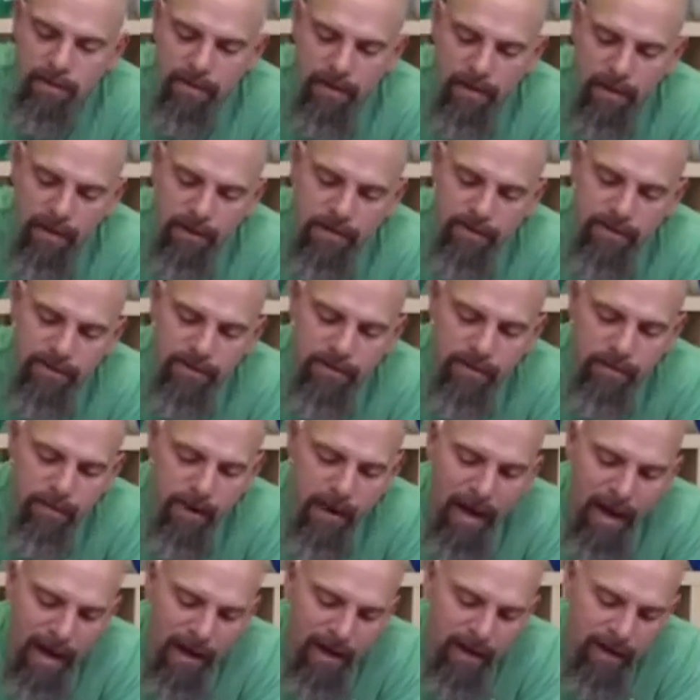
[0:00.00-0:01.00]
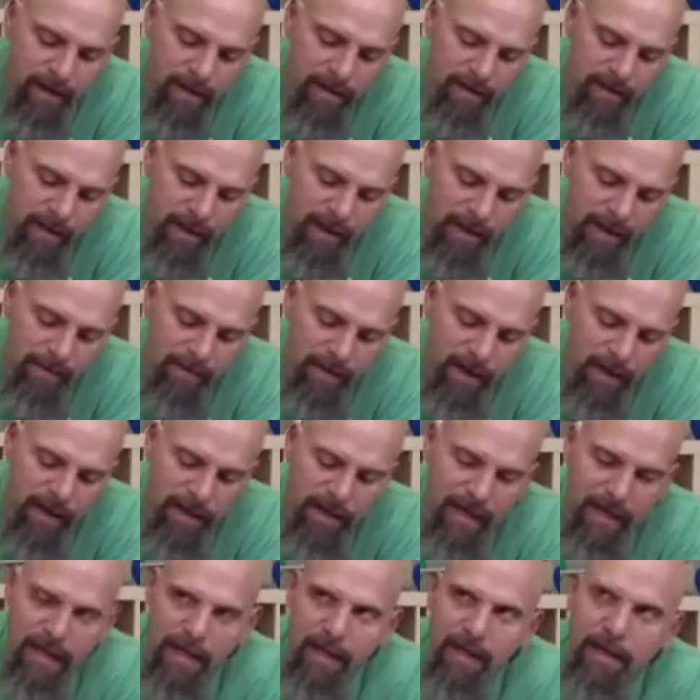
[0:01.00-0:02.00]
uh, to the back and I'm not
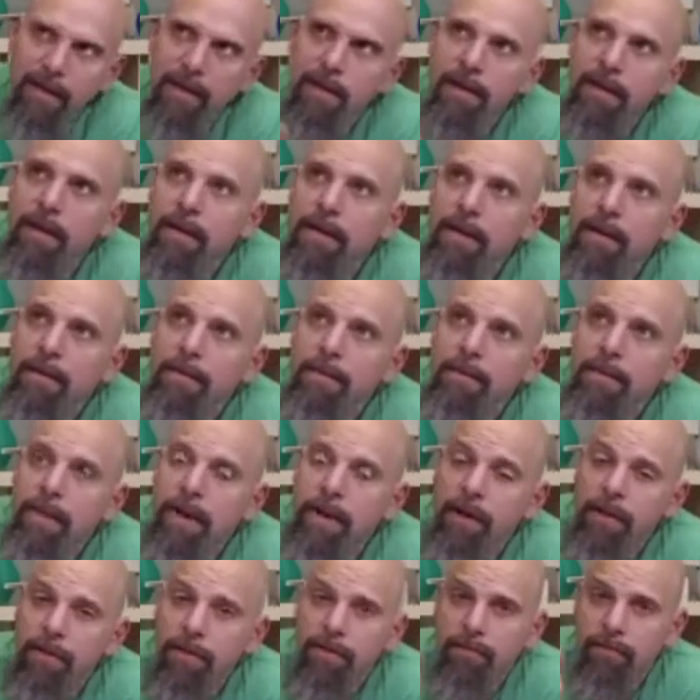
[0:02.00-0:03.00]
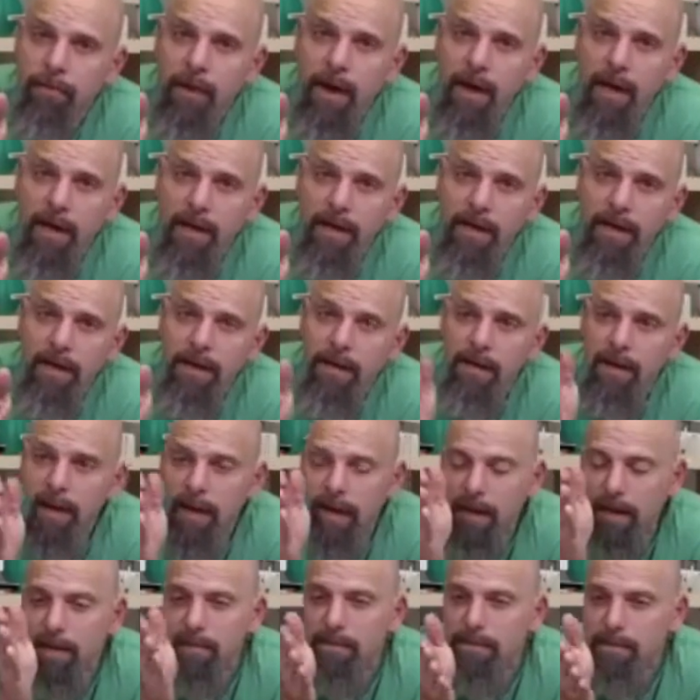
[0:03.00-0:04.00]
hitting a thread
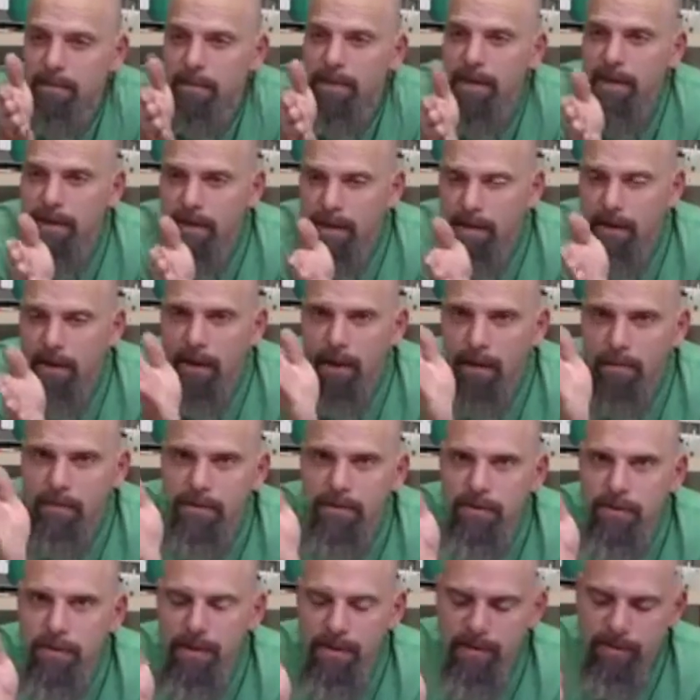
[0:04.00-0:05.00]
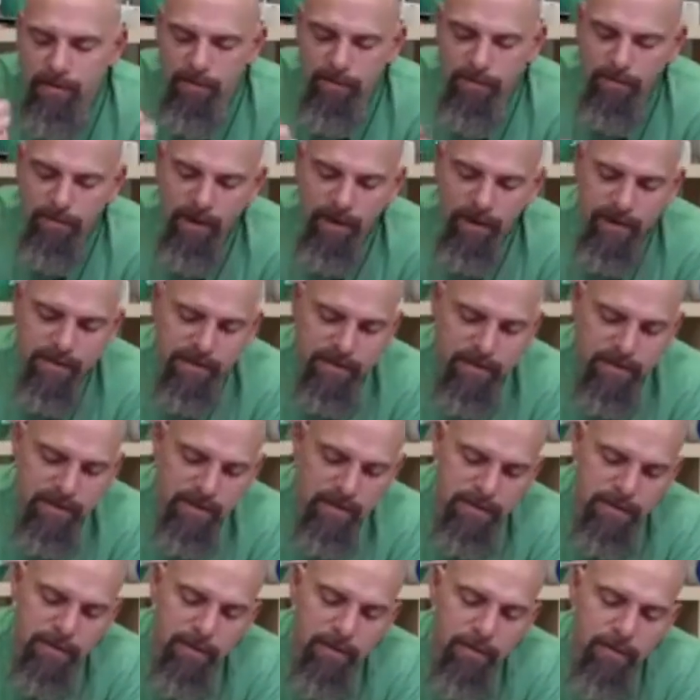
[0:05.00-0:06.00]
and it being caught between two threads, the
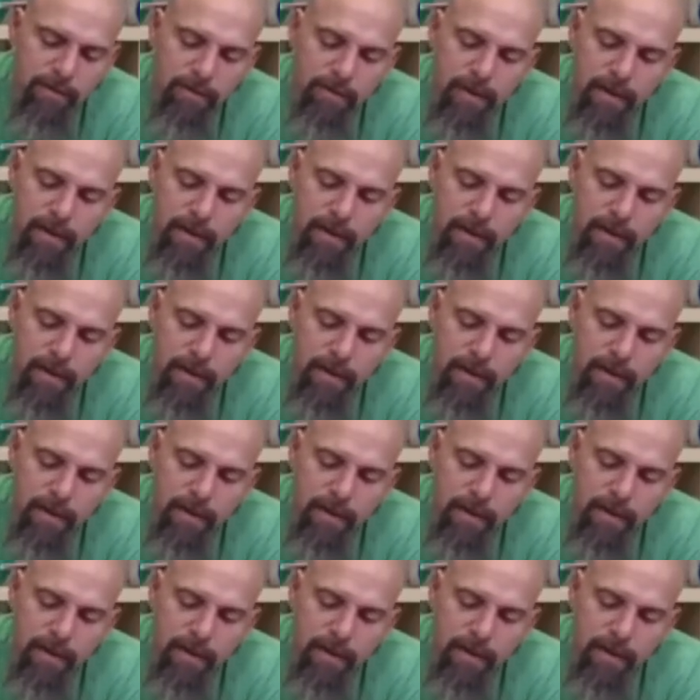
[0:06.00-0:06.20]
set screw.